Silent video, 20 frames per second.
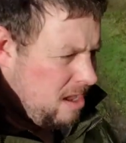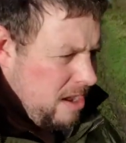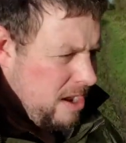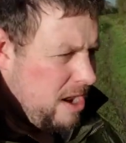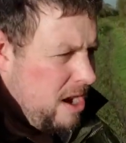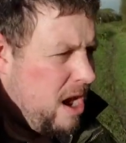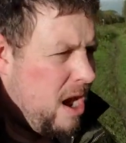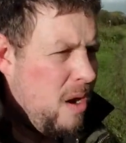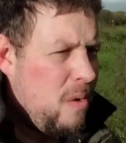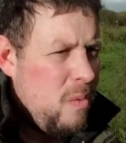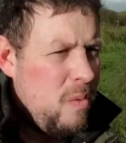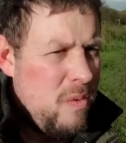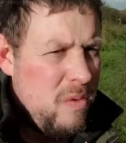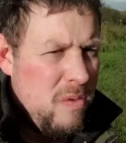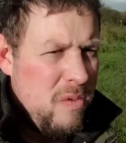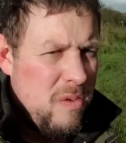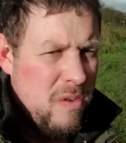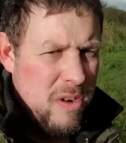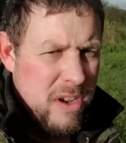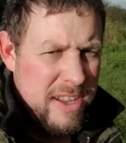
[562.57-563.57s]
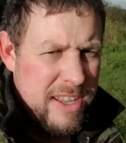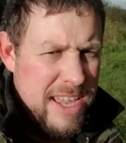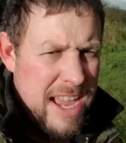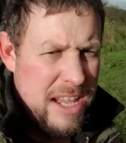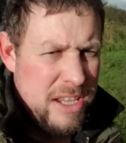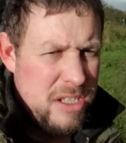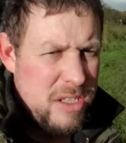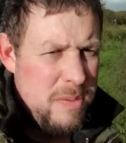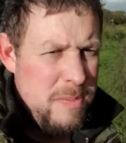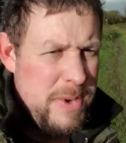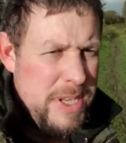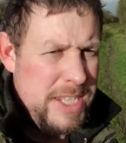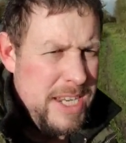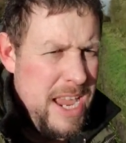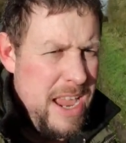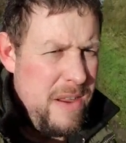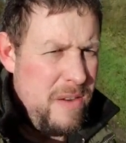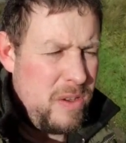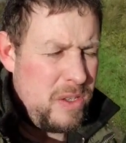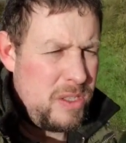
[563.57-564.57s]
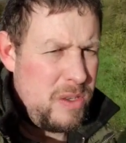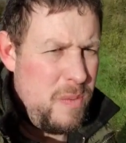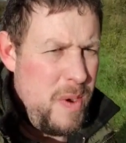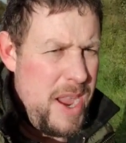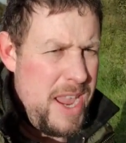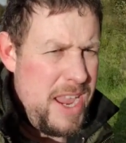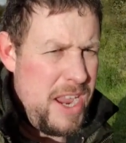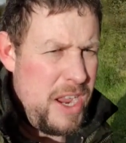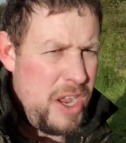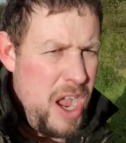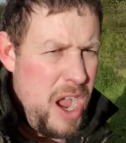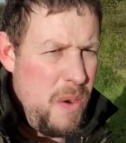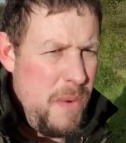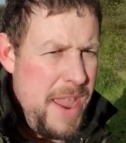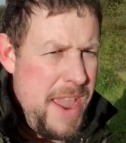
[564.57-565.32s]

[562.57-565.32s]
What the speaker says: you know, gather some materials and away you go.